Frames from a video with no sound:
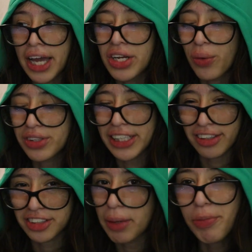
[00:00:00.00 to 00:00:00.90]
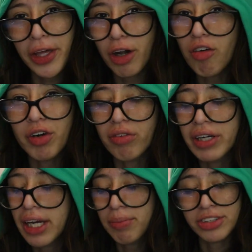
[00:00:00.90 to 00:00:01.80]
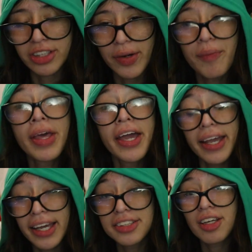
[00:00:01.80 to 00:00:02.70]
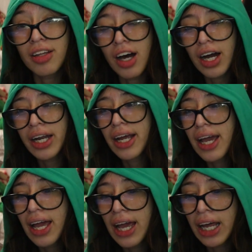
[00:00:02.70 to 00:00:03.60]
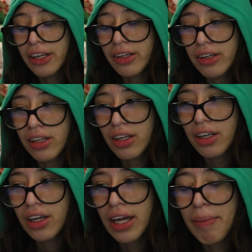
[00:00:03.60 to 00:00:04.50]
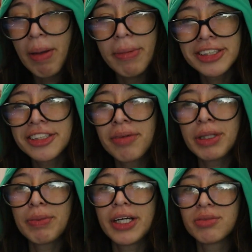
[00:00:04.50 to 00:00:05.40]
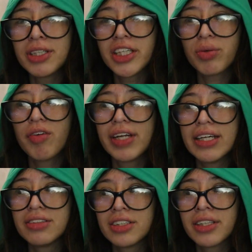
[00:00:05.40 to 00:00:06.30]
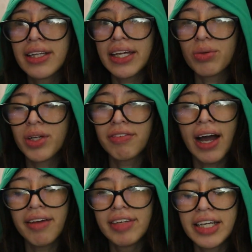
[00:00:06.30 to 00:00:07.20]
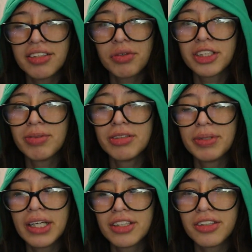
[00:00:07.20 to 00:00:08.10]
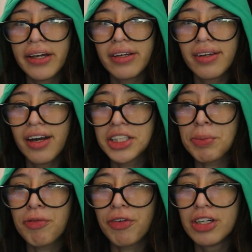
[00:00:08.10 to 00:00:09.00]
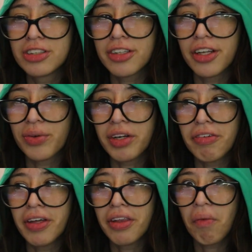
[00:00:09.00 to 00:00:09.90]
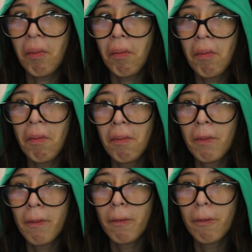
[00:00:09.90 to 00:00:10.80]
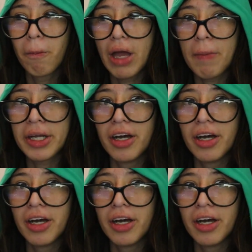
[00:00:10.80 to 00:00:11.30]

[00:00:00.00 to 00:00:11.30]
I know it's like the same thing over and over again, but still, it's a lot. And am I missing something? Because why is it 12 days? Isn't it like 25 days of Christmas? Because it's like December 1st to the 25th. Am I